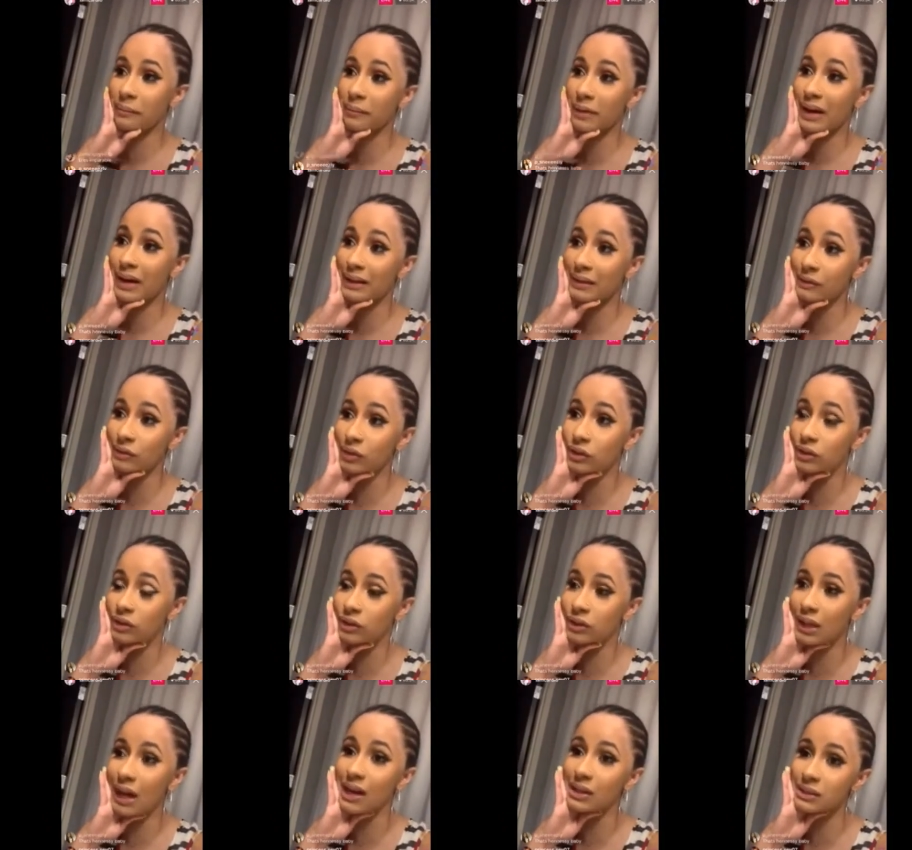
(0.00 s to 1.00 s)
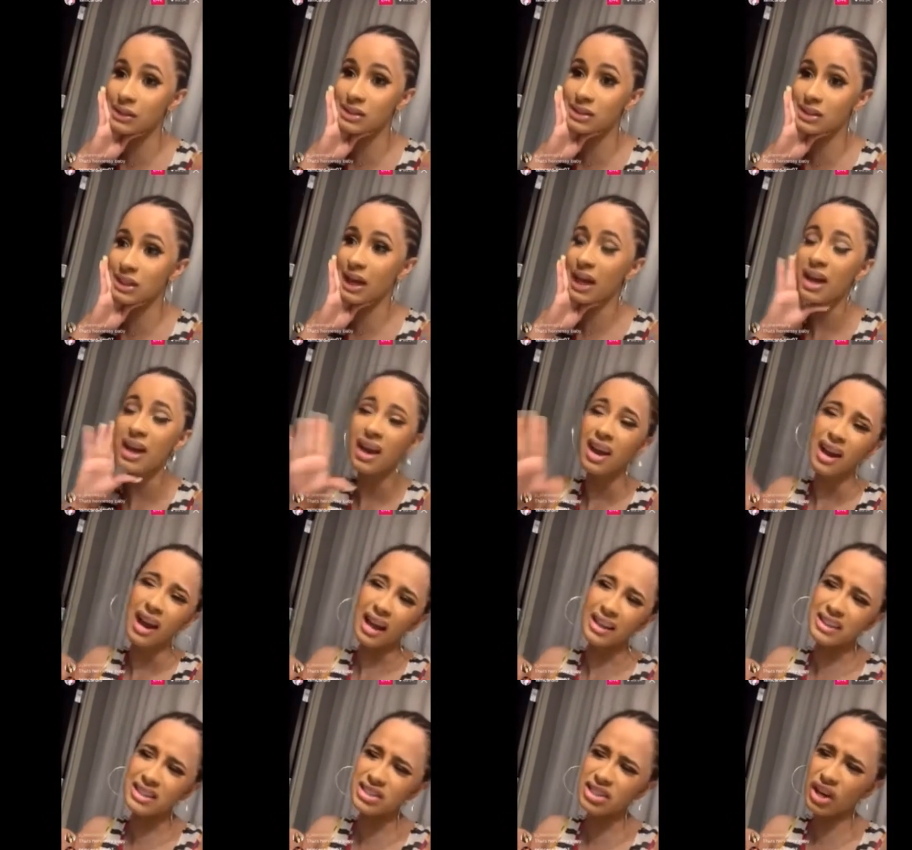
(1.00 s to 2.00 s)
doctor said, I think she lost a
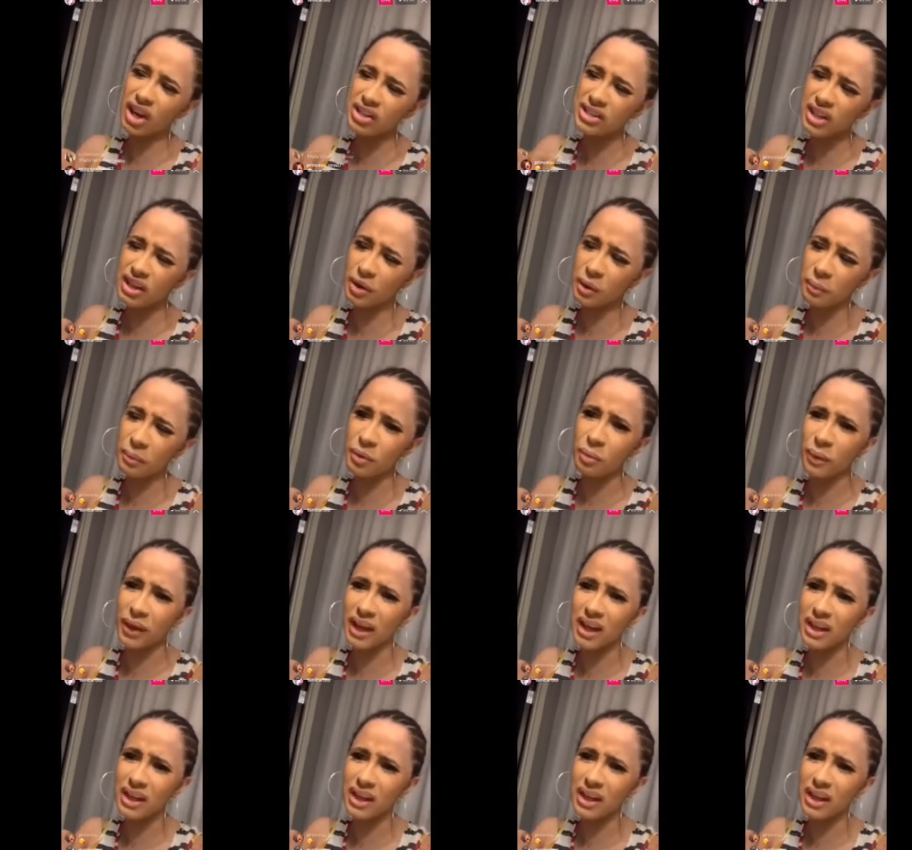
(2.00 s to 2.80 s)
little bit of weight now that she